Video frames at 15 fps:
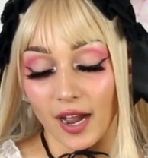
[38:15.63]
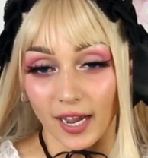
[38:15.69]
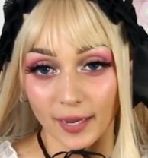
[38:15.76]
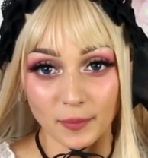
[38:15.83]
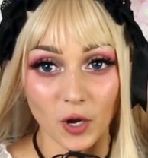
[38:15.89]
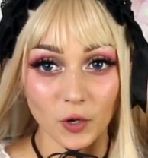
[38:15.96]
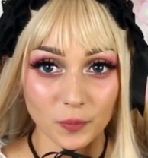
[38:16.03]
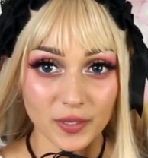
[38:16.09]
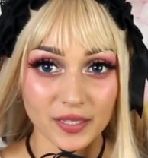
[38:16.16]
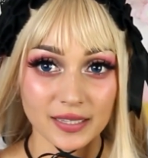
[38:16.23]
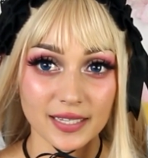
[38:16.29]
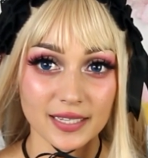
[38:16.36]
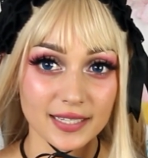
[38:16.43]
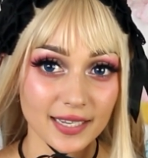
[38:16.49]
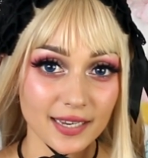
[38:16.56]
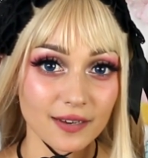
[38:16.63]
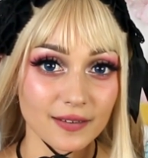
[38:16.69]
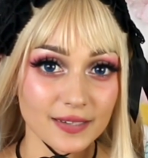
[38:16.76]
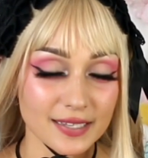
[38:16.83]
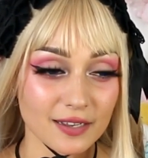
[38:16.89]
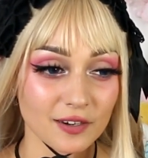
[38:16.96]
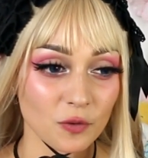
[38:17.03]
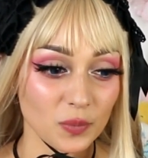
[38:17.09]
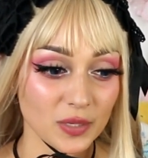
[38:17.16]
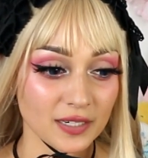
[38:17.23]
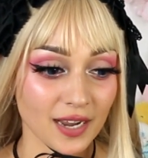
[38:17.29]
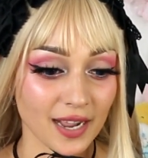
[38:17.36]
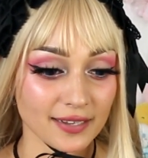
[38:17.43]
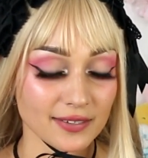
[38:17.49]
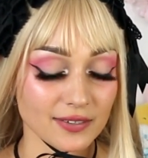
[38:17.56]
I'm hoping the year is going to be
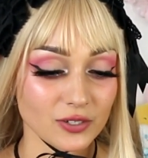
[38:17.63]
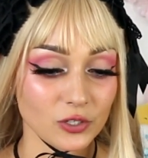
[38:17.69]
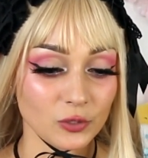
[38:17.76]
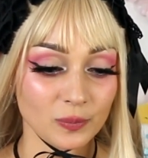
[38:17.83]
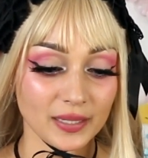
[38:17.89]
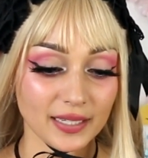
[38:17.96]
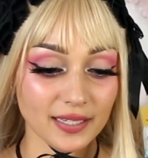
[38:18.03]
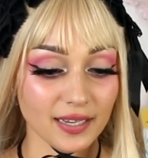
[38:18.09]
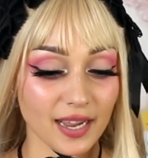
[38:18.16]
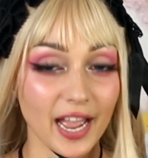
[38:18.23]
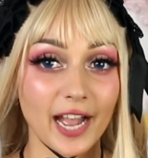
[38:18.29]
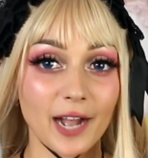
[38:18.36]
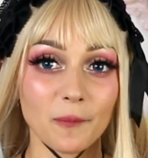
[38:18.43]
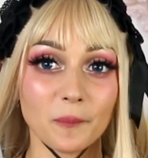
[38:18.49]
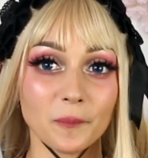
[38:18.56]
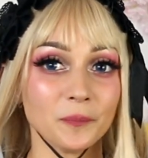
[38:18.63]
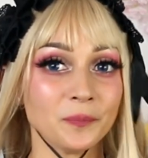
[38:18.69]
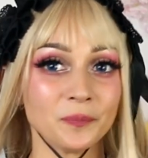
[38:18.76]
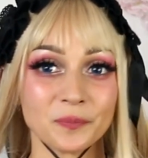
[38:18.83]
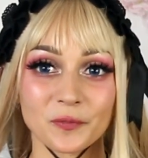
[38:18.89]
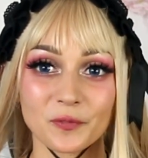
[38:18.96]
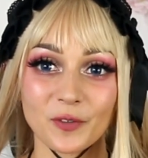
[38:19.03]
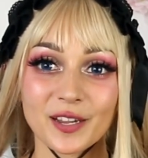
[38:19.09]
nicer to me um,